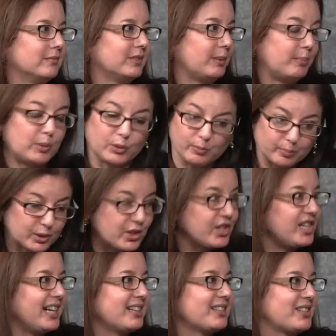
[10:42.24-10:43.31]
the Bush
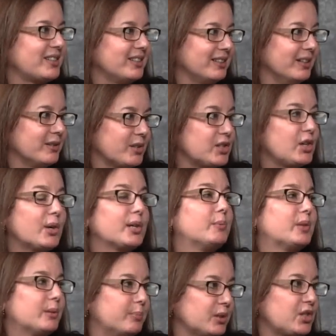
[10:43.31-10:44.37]
tax cut, you know, starting
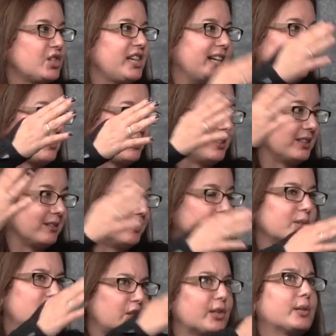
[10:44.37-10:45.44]
with the Bush tax cut,
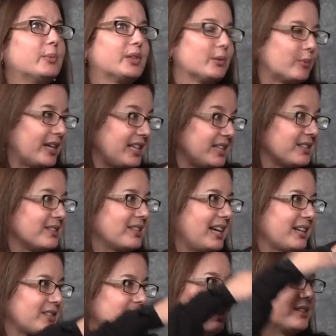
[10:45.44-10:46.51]
well, starting with the Reagan
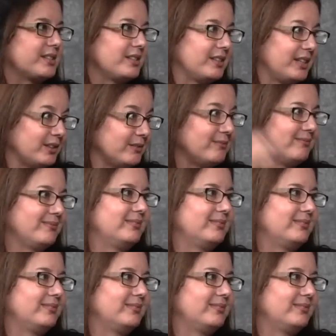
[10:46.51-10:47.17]
tax cuts and then